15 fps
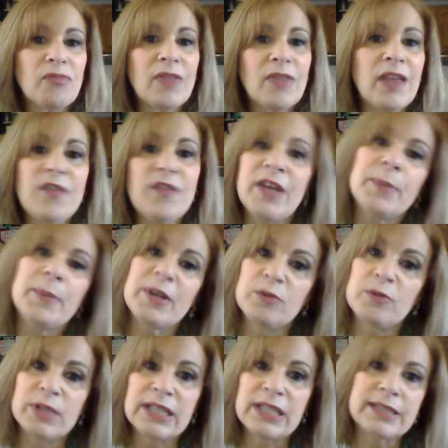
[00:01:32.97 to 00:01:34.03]
if anybody
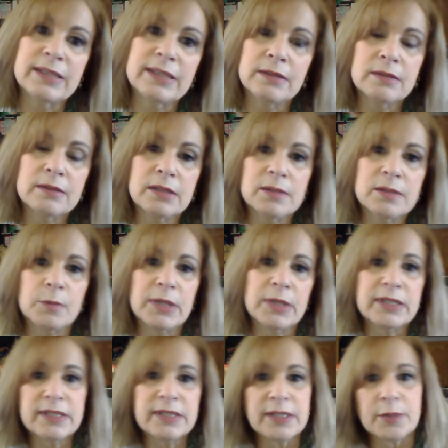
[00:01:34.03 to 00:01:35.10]
really doesn't want to
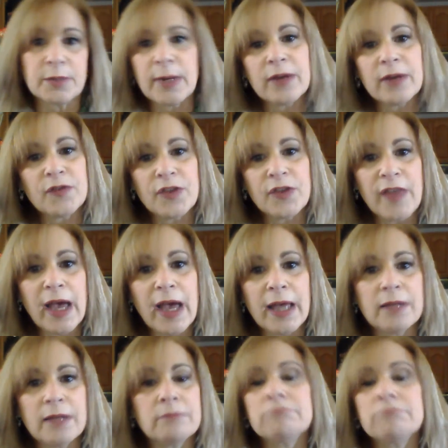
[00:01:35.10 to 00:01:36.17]
stick around for
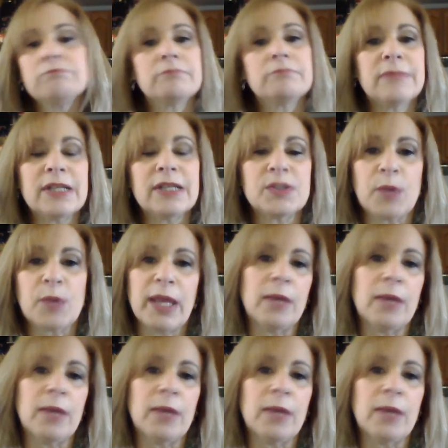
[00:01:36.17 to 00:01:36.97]
that, that's okay.